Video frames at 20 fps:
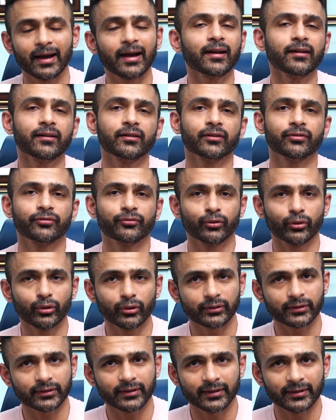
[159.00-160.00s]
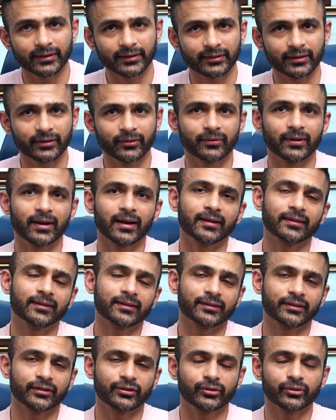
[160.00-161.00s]
And the fourth condition where
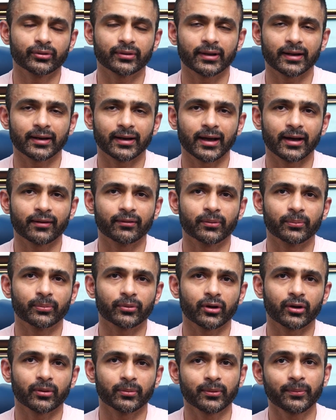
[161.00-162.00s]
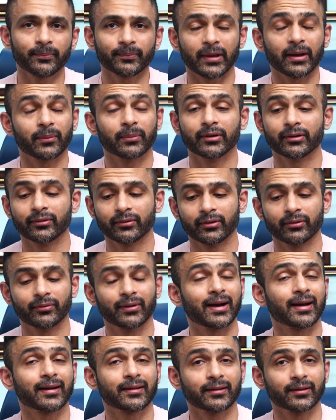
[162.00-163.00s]
this issue can have a problem, I mean
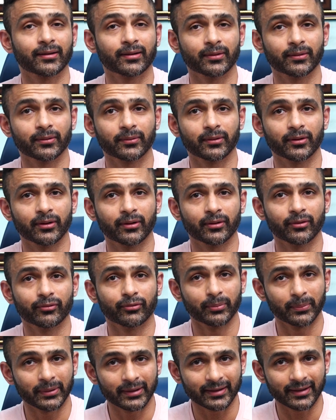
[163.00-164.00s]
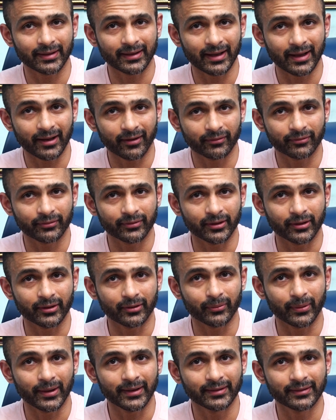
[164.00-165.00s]
where the uh, woman can have uh,
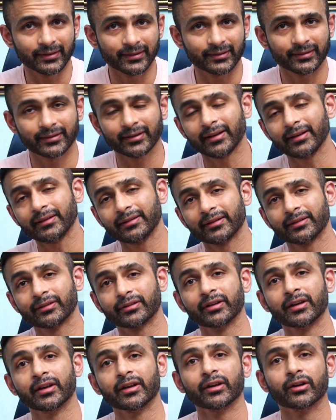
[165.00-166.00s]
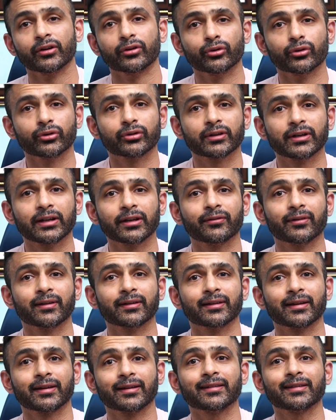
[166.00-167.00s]
white discharge is usually
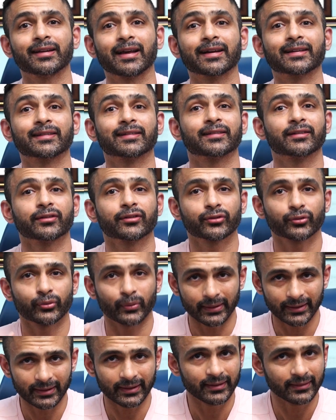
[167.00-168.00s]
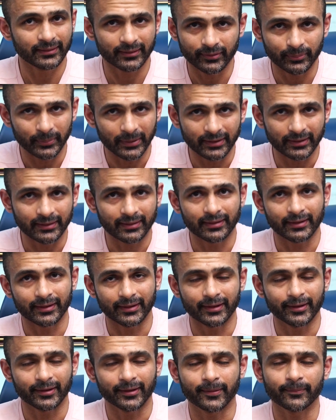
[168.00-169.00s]
when there is excessive sweating in this particular
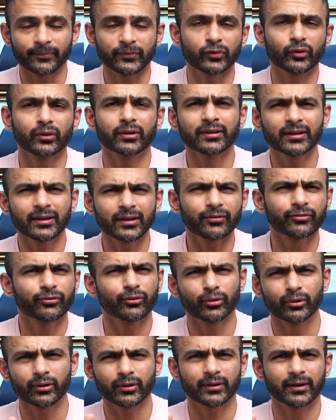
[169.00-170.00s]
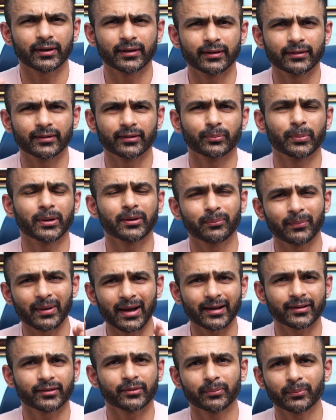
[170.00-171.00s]
area. So in the four conditions, but
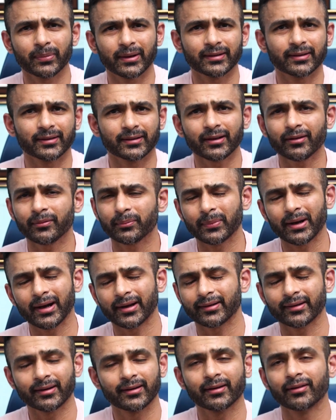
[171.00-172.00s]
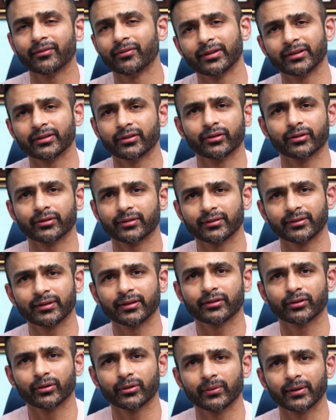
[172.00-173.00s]
maximum pathina bacterial vaginosis da
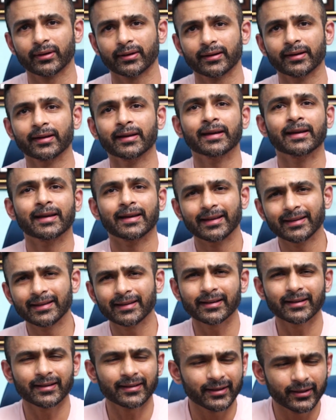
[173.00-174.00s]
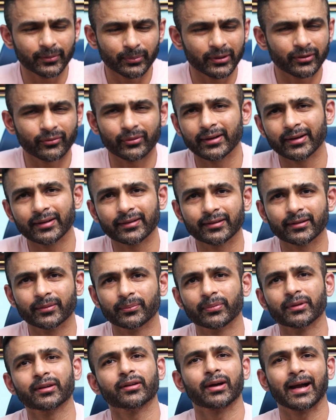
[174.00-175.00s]
solvanga. Idhukku treatment very
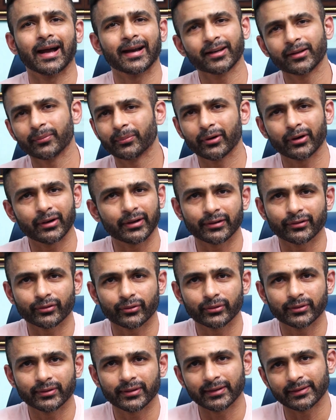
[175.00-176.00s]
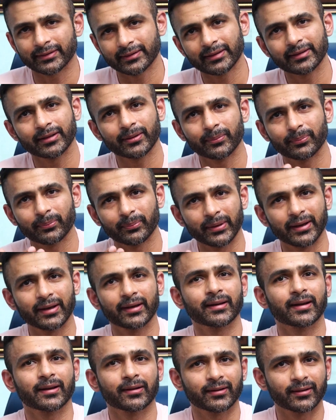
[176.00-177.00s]
simple, antibiotics kuttachna the
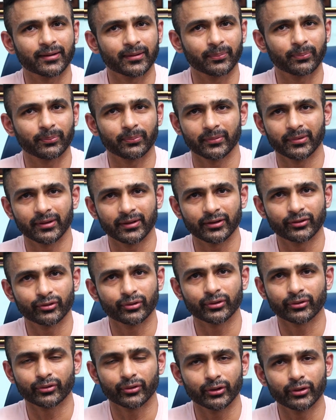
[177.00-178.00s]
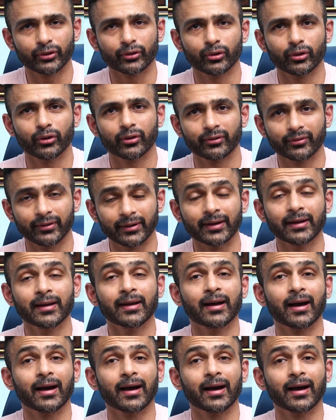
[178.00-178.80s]
pain and the issue is going to go away.